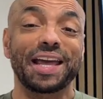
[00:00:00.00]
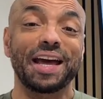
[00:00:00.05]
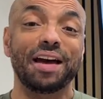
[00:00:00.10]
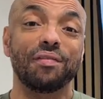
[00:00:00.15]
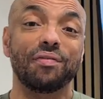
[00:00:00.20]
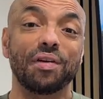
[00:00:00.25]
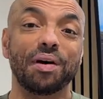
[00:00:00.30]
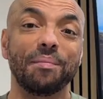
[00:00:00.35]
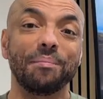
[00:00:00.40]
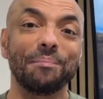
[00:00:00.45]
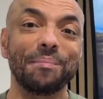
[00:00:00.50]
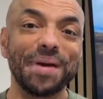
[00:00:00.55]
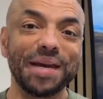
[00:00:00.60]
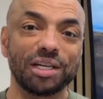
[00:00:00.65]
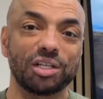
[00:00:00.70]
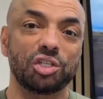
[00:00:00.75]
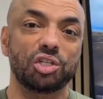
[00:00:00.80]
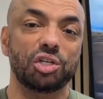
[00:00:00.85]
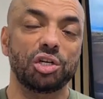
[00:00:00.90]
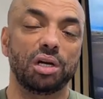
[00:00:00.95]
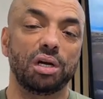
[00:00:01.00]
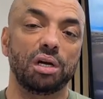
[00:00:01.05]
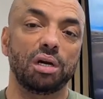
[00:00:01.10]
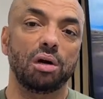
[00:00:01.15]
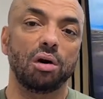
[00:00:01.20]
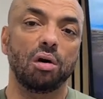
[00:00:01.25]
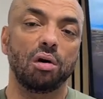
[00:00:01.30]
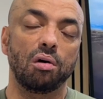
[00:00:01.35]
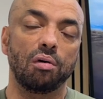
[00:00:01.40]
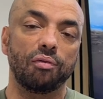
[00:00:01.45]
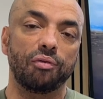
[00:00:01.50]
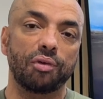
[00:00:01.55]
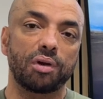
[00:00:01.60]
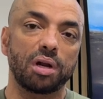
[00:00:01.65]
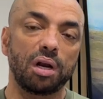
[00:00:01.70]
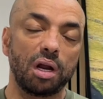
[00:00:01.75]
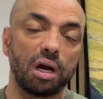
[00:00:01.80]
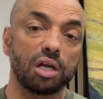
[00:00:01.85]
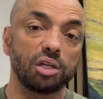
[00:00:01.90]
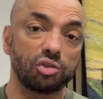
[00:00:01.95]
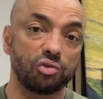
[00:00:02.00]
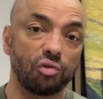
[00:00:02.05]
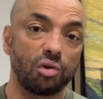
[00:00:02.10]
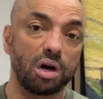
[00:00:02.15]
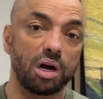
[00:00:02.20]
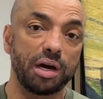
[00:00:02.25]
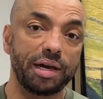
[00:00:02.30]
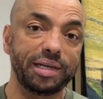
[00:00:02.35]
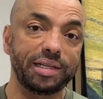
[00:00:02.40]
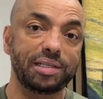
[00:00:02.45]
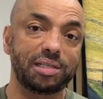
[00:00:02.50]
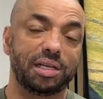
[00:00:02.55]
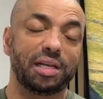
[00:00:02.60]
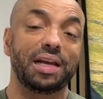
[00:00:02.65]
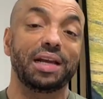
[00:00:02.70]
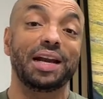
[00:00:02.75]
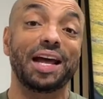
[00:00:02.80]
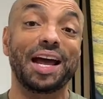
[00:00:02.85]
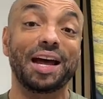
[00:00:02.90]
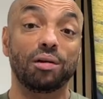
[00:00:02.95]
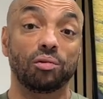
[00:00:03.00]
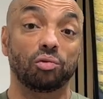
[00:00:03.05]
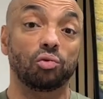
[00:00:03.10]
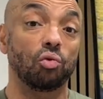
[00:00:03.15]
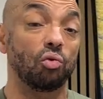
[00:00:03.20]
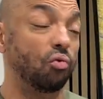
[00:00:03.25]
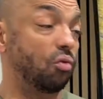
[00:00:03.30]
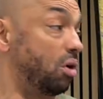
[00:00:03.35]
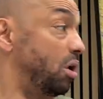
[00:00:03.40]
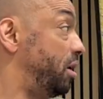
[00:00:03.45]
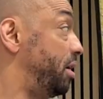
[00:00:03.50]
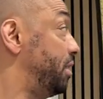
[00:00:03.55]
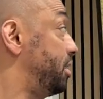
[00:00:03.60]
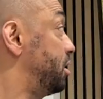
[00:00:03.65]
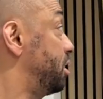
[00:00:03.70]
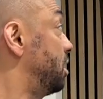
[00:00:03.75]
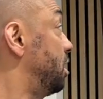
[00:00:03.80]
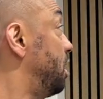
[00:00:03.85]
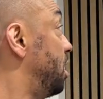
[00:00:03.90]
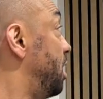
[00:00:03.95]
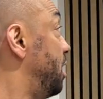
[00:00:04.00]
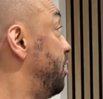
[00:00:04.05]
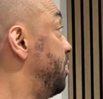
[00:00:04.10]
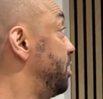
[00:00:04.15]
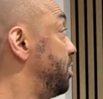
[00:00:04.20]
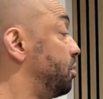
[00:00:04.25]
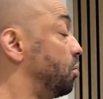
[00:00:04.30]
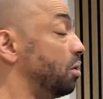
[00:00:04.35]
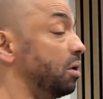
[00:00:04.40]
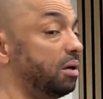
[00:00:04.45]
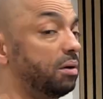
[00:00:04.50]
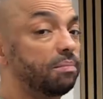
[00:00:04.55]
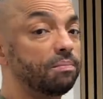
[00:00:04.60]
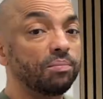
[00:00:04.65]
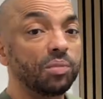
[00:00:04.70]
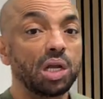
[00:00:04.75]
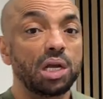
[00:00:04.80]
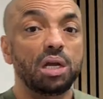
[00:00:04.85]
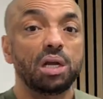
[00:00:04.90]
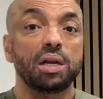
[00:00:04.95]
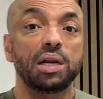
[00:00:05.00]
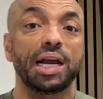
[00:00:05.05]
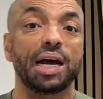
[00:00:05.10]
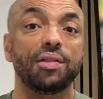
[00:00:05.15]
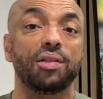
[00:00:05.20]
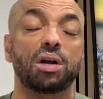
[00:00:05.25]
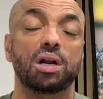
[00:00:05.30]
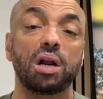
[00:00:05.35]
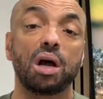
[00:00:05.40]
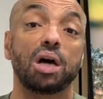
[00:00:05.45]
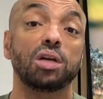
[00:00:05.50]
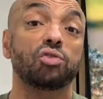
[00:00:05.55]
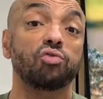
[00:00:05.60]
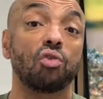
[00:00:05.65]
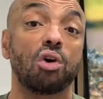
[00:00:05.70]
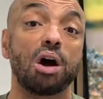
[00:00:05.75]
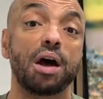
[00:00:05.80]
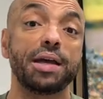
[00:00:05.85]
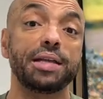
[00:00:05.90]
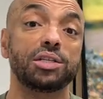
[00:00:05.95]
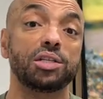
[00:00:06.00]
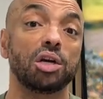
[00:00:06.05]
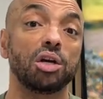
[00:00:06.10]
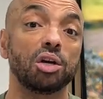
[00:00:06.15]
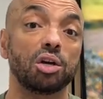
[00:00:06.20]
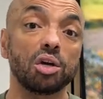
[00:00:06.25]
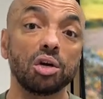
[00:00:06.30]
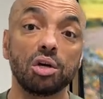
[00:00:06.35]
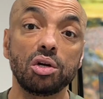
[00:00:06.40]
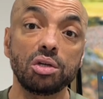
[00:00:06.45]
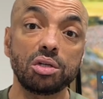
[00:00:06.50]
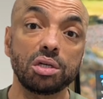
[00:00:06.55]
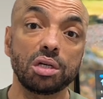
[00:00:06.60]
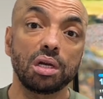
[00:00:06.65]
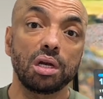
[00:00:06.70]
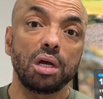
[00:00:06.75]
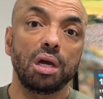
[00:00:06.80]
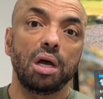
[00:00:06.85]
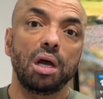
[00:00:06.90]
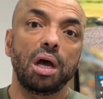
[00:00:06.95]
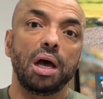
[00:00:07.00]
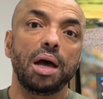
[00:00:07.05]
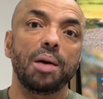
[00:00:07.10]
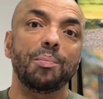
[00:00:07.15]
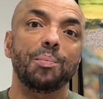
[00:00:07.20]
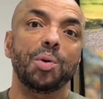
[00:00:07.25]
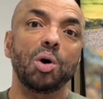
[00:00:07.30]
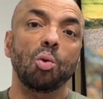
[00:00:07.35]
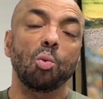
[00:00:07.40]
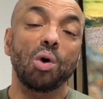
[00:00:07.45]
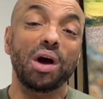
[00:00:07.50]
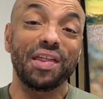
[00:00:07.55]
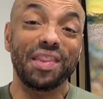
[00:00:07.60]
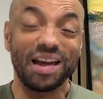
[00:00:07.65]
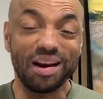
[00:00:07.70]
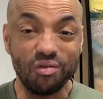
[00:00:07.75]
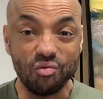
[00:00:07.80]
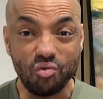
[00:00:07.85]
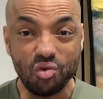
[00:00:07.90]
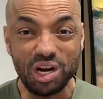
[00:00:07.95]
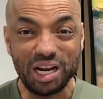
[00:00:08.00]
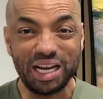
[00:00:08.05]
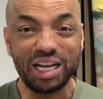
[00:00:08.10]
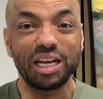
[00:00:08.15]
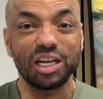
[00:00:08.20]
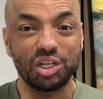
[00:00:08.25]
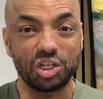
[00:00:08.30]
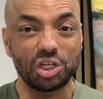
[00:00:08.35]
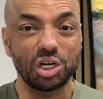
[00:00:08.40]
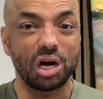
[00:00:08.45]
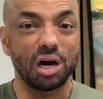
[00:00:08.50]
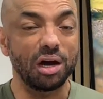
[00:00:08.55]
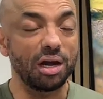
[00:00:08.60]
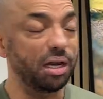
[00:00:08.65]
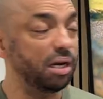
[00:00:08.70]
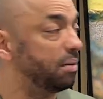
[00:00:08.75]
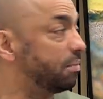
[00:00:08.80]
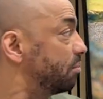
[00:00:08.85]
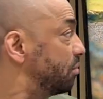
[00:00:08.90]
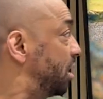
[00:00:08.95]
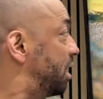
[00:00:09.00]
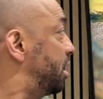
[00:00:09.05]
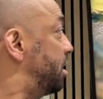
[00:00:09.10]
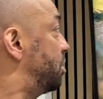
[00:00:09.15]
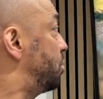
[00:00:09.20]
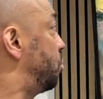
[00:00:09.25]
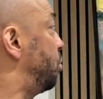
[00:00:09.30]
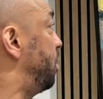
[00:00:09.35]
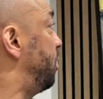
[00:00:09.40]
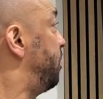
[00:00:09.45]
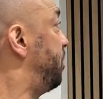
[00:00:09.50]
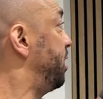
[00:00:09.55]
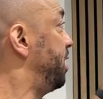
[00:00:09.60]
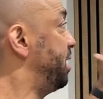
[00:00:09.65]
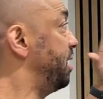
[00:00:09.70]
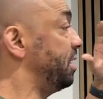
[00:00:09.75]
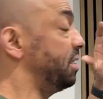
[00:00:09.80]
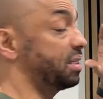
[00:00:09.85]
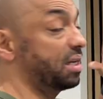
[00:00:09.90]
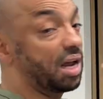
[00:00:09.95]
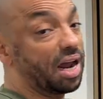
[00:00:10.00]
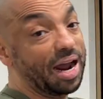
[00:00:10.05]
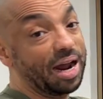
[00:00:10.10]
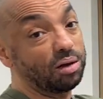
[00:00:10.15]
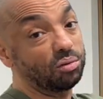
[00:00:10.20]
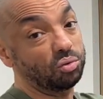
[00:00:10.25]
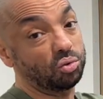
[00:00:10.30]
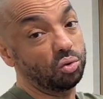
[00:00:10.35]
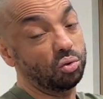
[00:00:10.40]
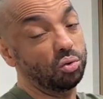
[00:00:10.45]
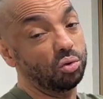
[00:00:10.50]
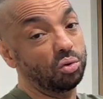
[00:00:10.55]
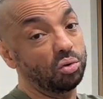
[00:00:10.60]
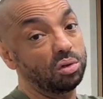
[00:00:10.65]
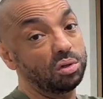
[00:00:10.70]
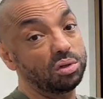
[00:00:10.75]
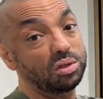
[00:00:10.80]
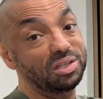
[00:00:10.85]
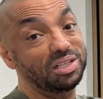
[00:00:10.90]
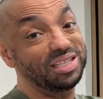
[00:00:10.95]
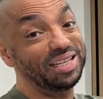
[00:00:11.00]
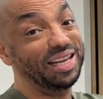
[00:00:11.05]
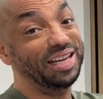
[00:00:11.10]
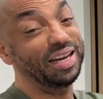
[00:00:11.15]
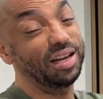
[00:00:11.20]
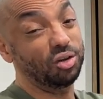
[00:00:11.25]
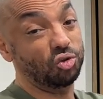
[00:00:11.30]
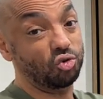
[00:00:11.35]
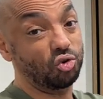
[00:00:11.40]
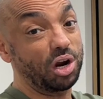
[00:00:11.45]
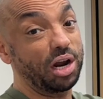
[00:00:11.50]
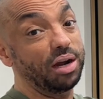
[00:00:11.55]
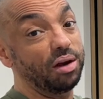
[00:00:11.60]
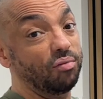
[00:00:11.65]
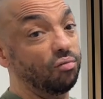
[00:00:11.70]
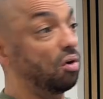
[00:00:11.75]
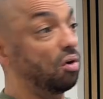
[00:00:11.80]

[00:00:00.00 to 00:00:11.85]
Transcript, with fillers: have a mixture of class rides and outdoor rides, like this one. Now, the class rides are good, but where they really shine is with these outdoor scenic training